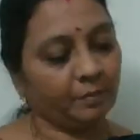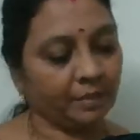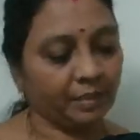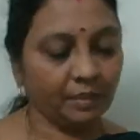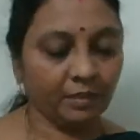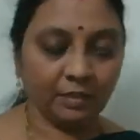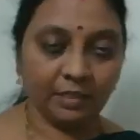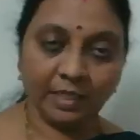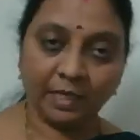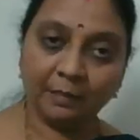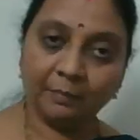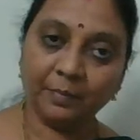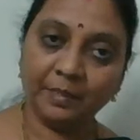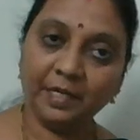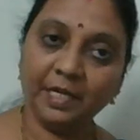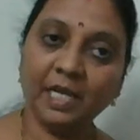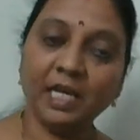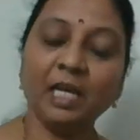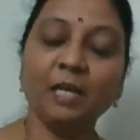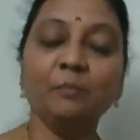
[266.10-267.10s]
the
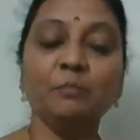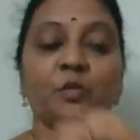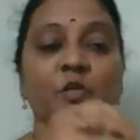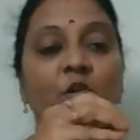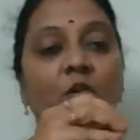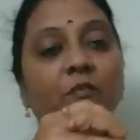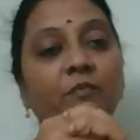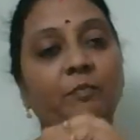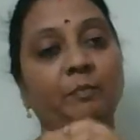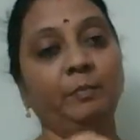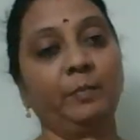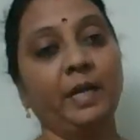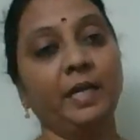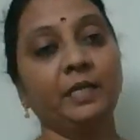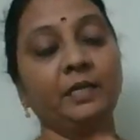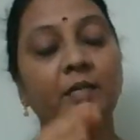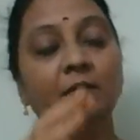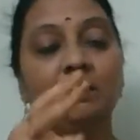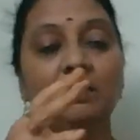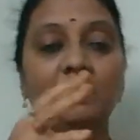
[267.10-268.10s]
names of
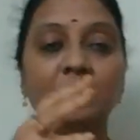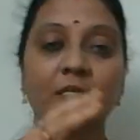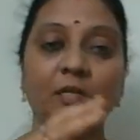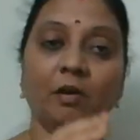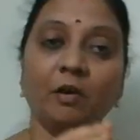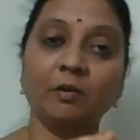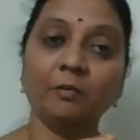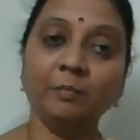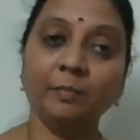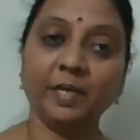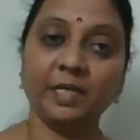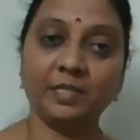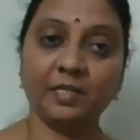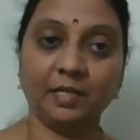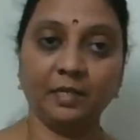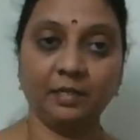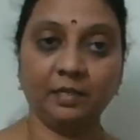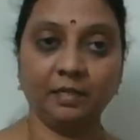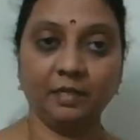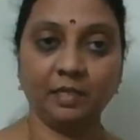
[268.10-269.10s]
metals or
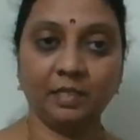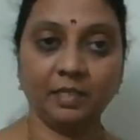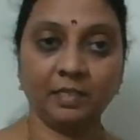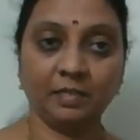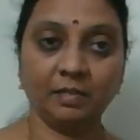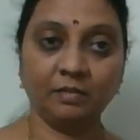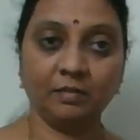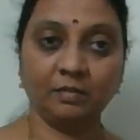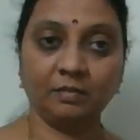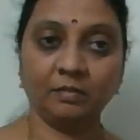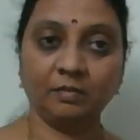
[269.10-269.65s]
materials